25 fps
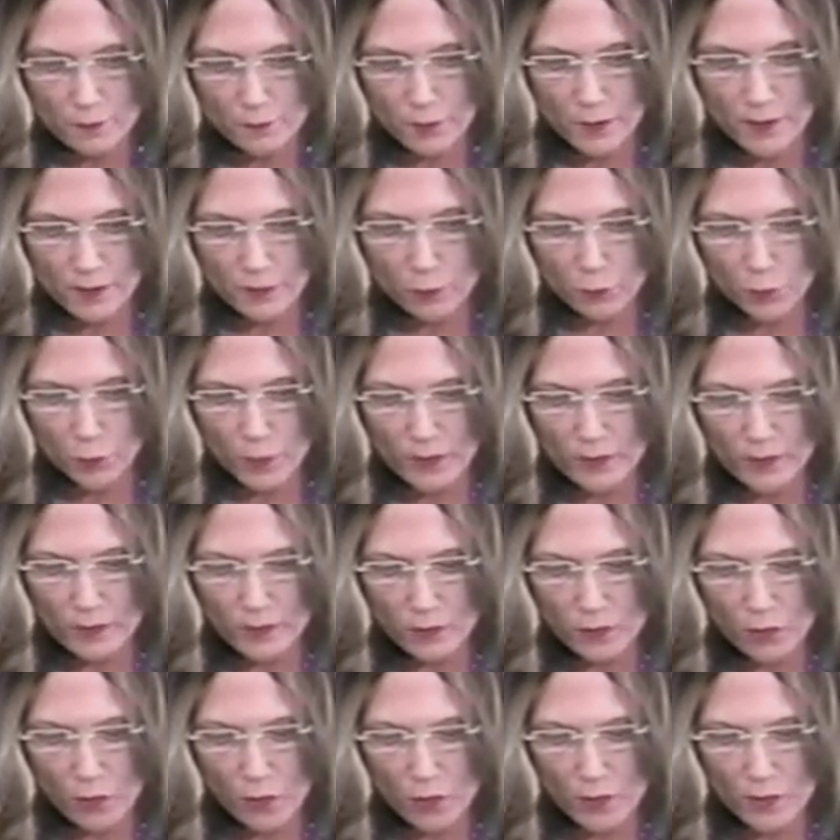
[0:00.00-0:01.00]
But
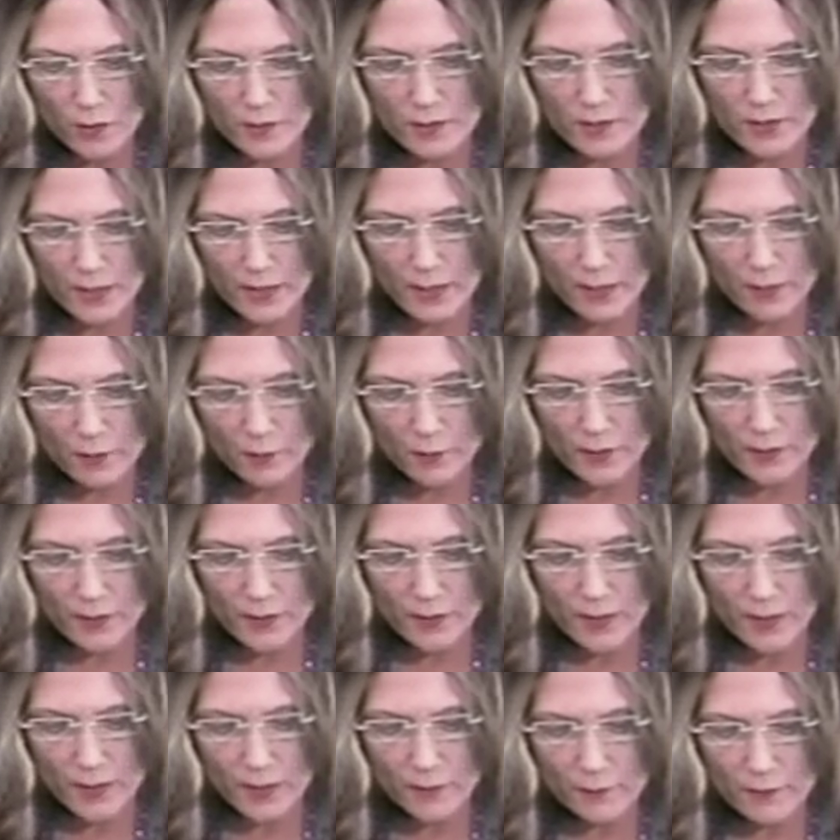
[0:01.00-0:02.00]
what law dare we
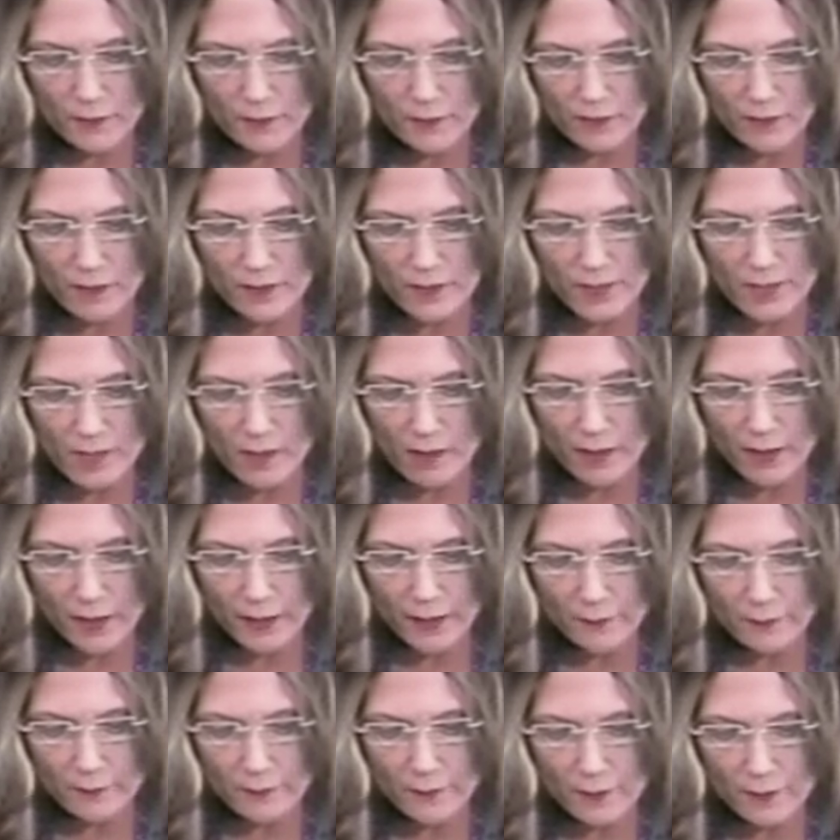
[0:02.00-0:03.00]
name the
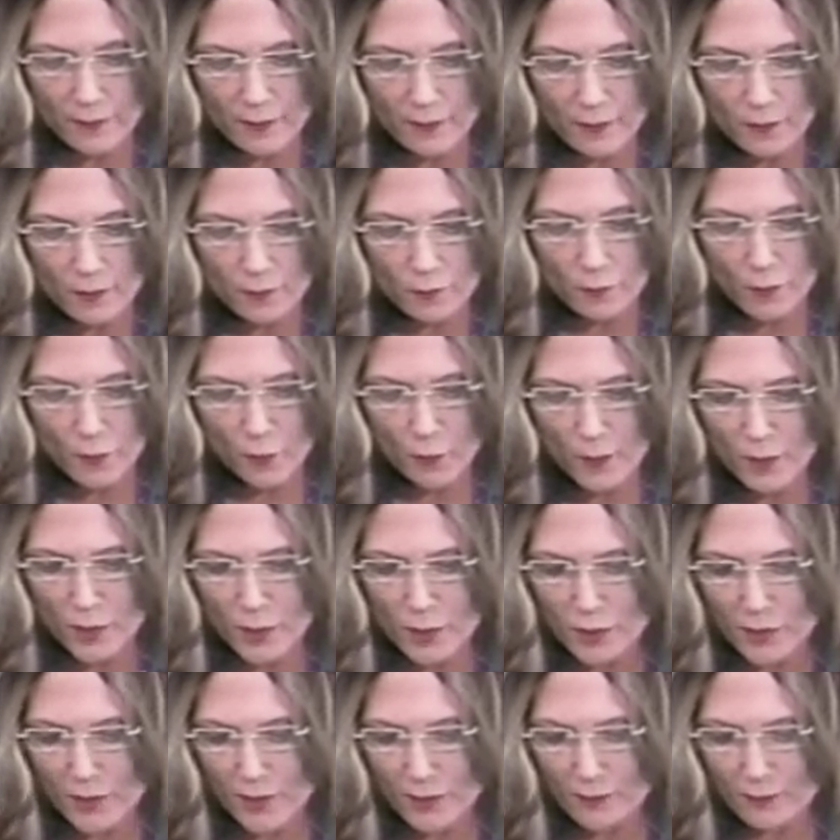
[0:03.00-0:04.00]
time when we
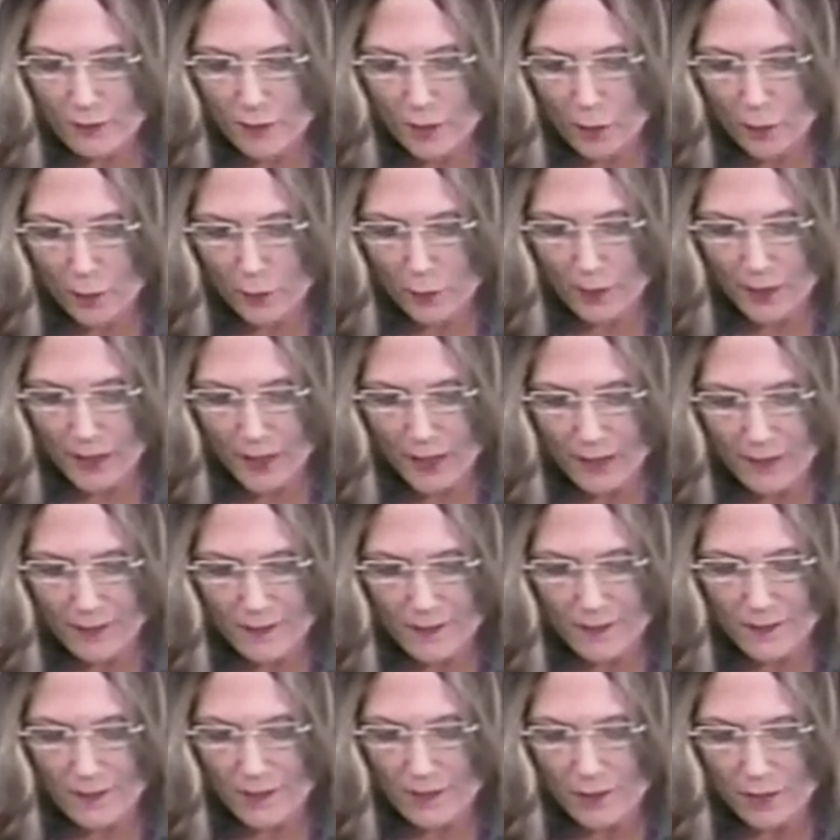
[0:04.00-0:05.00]
shall know
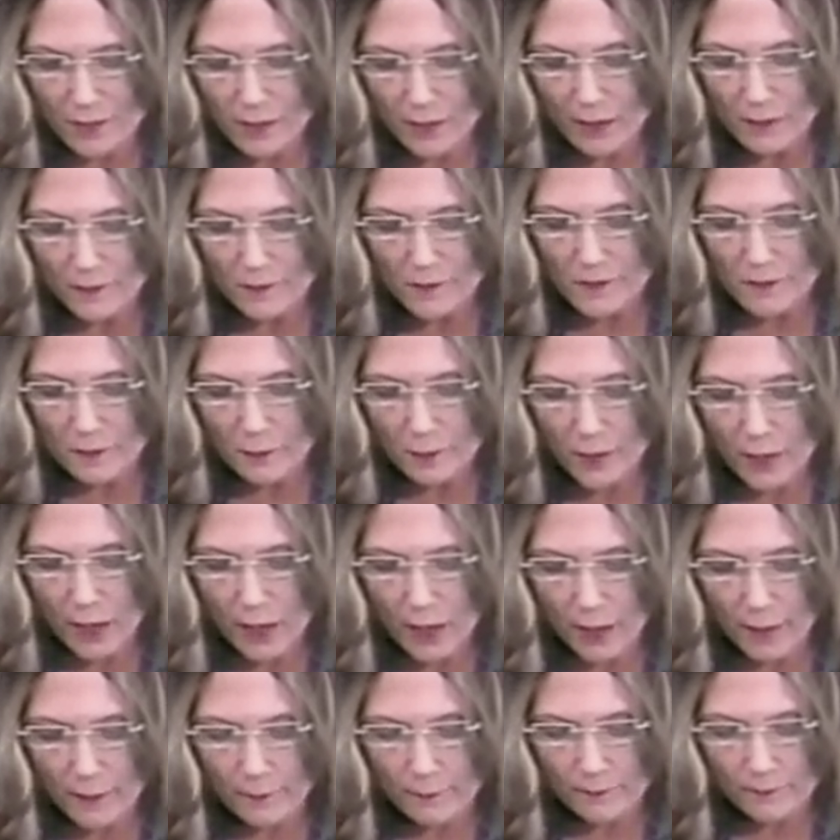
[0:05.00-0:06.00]
again such love
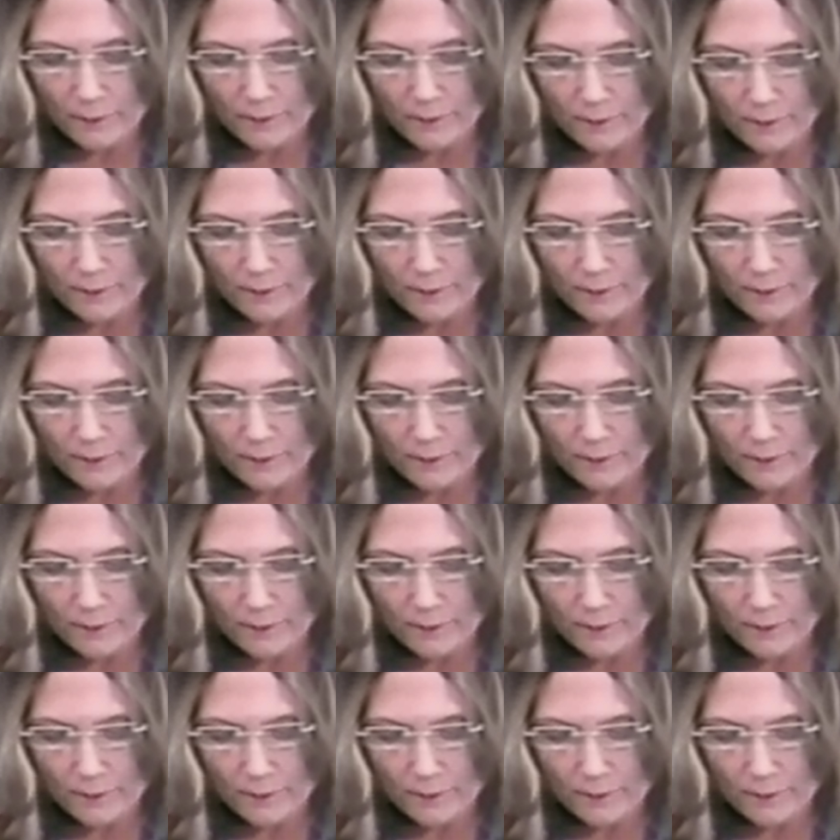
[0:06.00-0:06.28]
sublime?